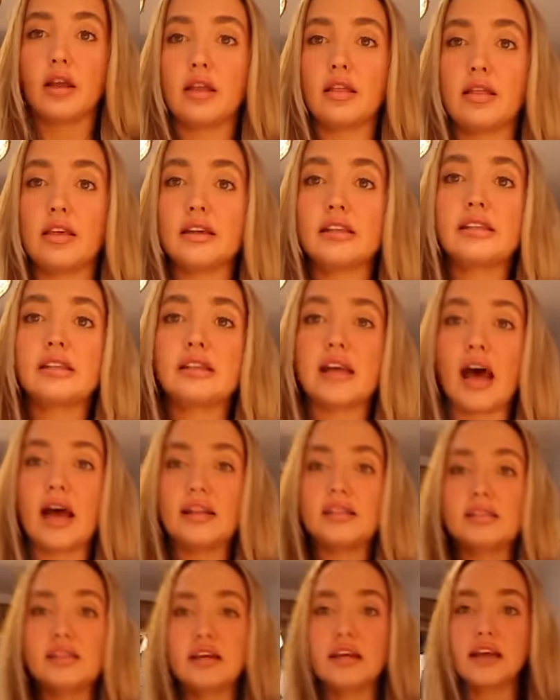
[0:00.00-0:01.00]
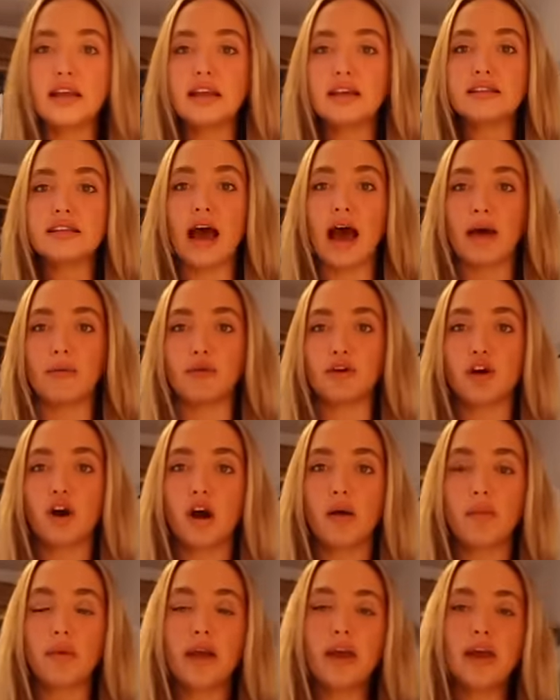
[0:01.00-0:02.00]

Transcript: This set is Abercrombie.